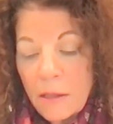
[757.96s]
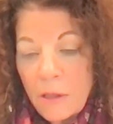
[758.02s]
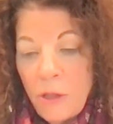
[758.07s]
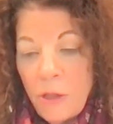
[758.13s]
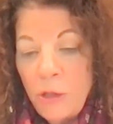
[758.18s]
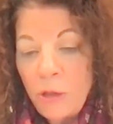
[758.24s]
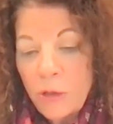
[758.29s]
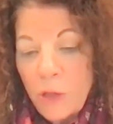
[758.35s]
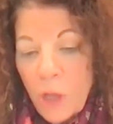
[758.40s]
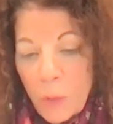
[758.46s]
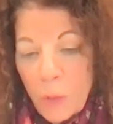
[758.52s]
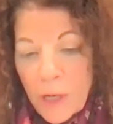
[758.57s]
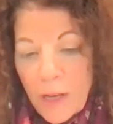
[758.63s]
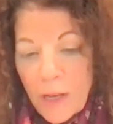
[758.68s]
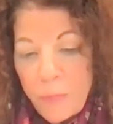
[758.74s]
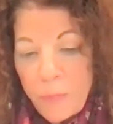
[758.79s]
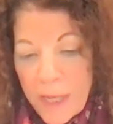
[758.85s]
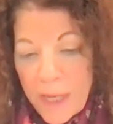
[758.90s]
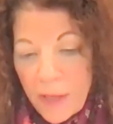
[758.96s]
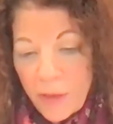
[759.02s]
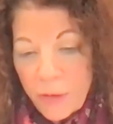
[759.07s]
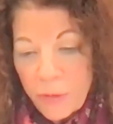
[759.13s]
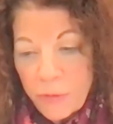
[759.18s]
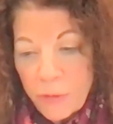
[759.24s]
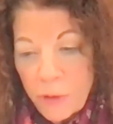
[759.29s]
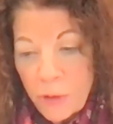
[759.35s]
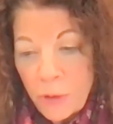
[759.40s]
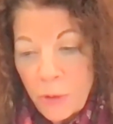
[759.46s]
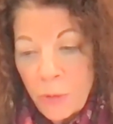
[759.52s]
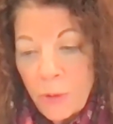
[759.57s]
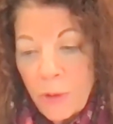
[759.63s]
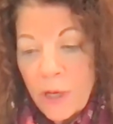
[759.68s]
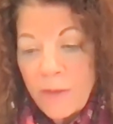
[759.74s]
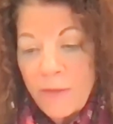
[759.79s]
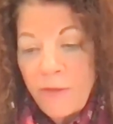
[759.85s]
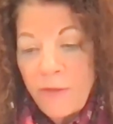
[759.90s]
you don't know what I've been through,